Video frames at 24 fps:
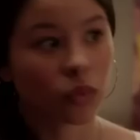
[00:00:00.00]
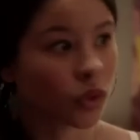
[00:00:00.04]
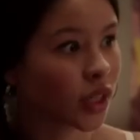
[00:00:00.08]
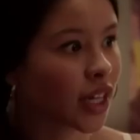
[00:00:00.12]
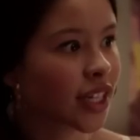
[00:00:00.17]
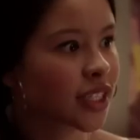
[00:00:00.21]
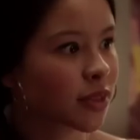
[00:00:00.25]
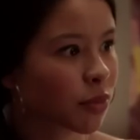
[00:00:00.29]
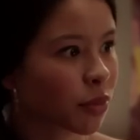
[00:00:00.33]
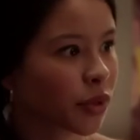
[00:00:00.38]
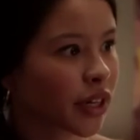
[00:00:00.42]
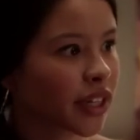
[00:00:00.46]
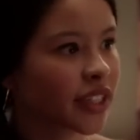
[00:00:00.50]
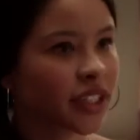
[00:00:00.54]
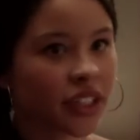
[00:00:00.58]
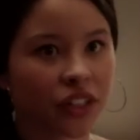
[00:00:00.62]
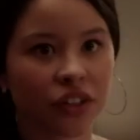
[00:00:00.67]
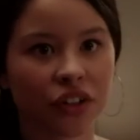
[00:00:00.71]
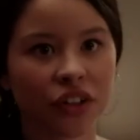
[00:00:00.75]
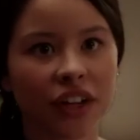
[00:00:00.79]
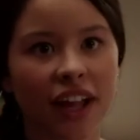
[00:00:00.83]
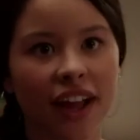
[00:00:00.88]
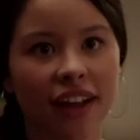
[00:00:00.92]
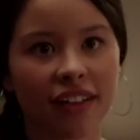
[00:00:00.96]
We'll ask Brandon
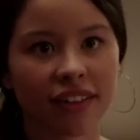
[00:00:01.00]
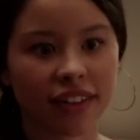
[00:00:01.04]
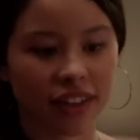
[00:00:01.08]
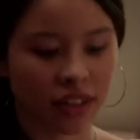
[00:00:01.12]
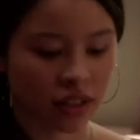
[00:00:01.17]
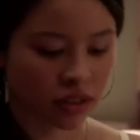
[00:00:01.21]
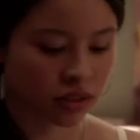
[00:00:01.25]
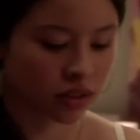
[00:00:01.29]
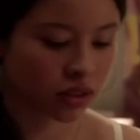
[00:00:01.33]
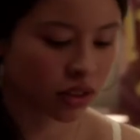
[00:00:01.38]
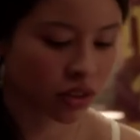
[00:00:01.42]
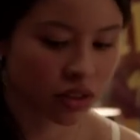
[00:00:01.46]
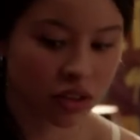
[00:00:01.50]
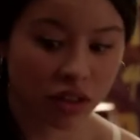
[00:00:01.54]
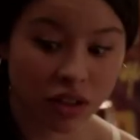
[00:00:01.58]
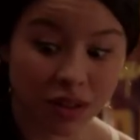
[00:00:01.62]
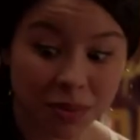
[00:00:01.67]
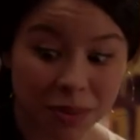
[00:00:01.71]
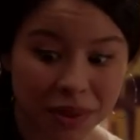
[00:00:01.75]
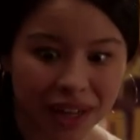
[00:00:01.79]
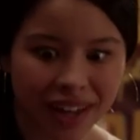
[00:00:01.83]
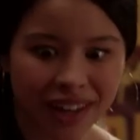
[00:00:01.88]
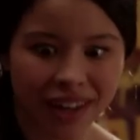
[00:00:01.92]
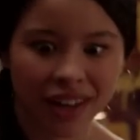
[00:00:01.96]
or Callie.
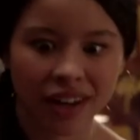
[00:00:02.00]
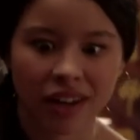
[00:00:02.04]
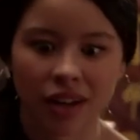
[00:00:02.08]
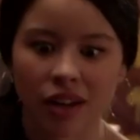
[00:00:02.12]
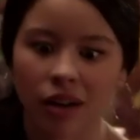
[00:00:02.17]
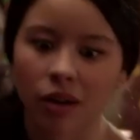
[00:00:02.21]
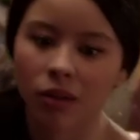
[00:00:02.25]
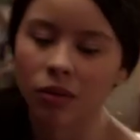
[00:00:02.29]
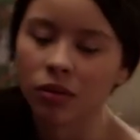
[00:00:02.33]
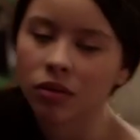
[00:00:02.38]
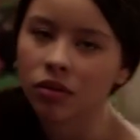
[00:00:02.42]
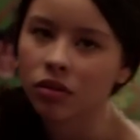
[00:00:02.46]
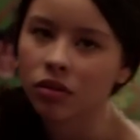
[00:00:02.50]
Excuse me, I gotta go.